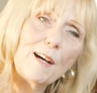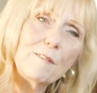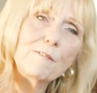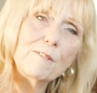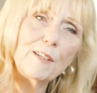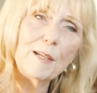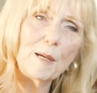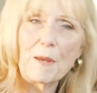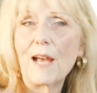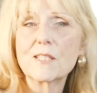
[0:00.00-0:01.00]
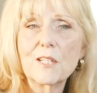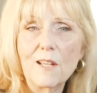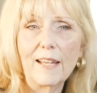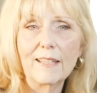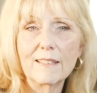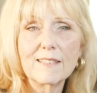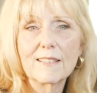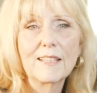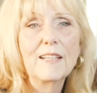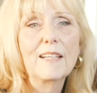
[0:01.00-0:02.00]
of a past client.
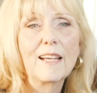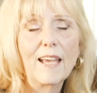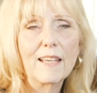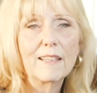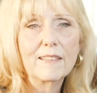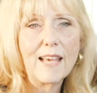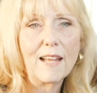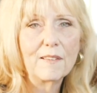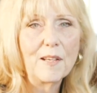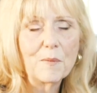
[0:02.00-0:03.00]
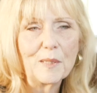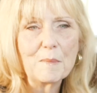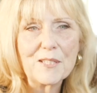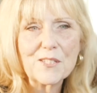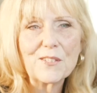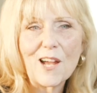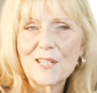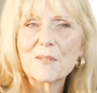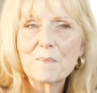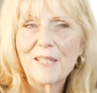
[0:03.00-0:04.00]
That really means a
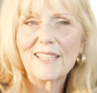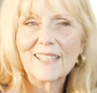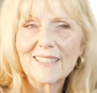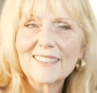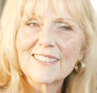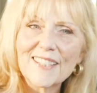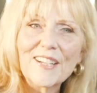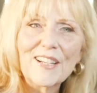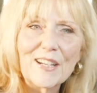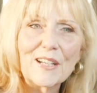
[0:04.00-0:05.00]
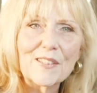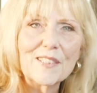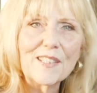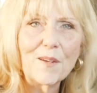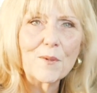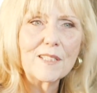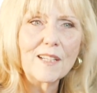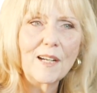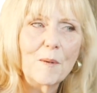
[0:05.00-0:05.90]
lot to me, that they would